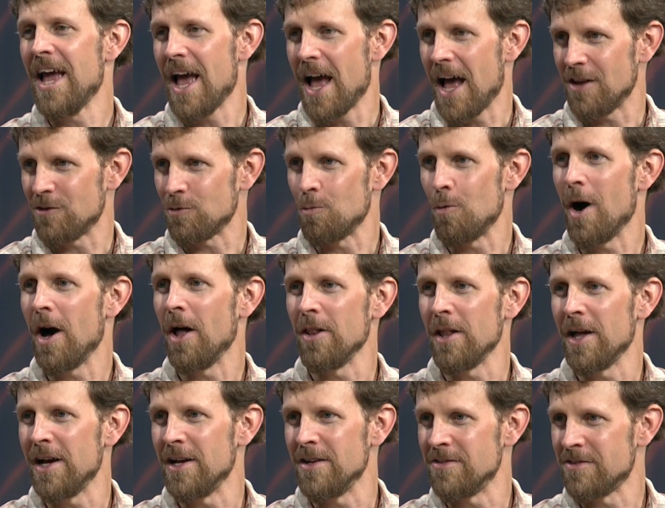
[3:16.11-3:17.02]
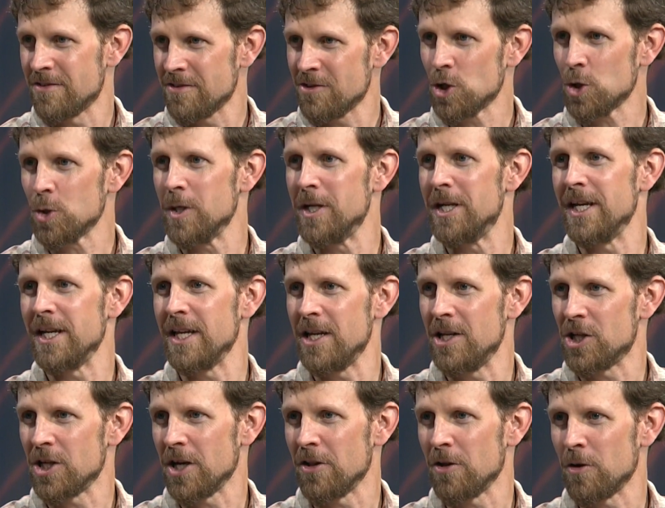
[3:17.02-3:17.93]
as well as treating
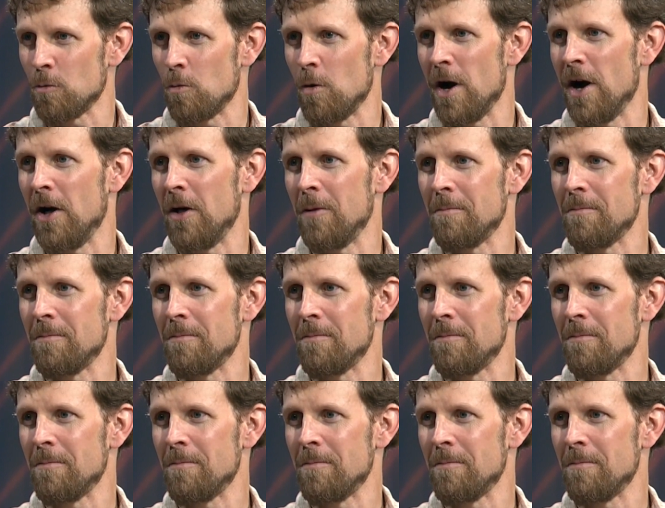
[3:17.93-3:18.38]
each other well.